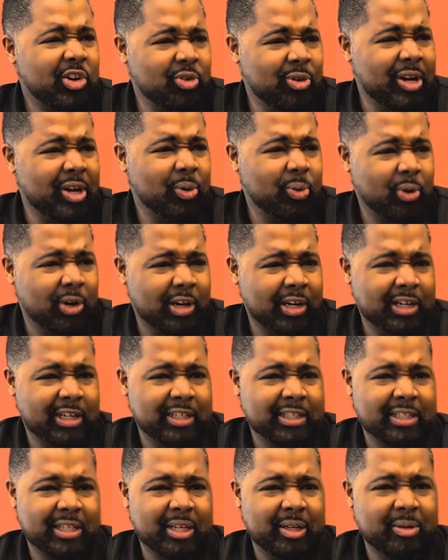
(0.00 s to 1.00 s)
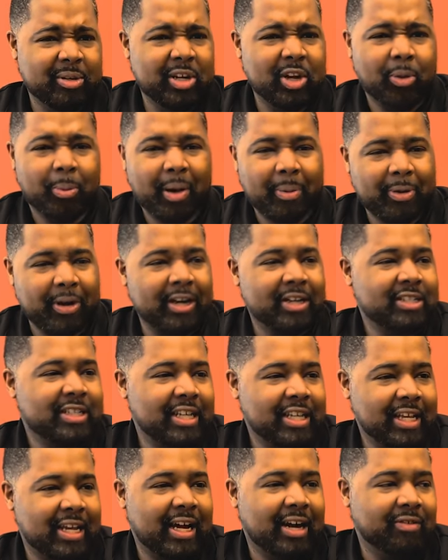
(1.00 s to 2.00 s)
I knew what it was. And, you know, my parents
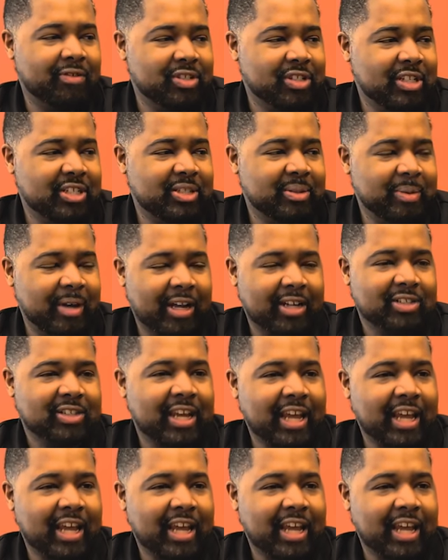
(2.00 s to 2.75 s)
had the conversation about it.